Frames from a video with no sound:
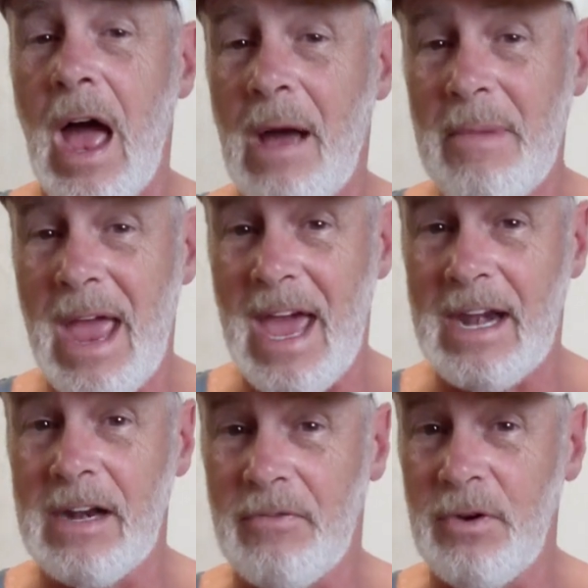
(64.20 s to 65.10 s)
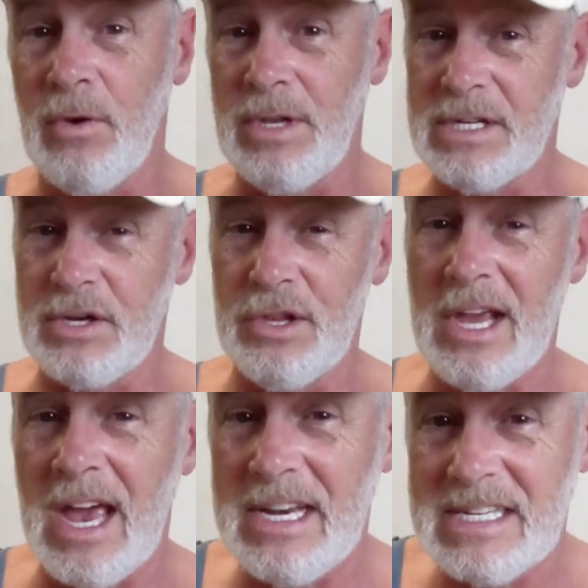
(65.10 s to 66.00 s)
I'm adding a few of these to
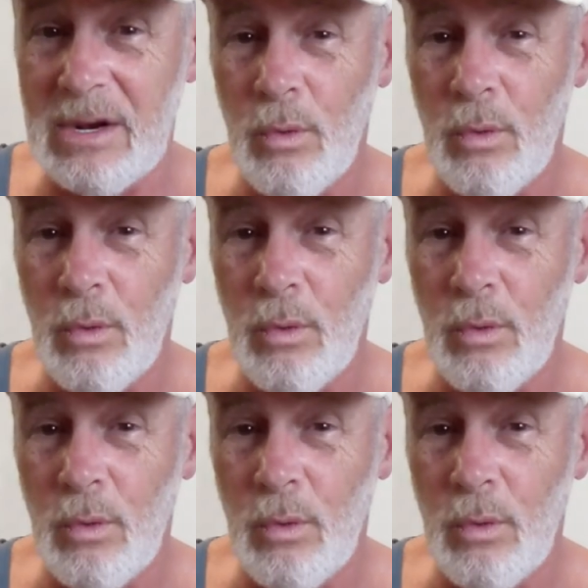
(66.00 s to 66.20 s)
the I D C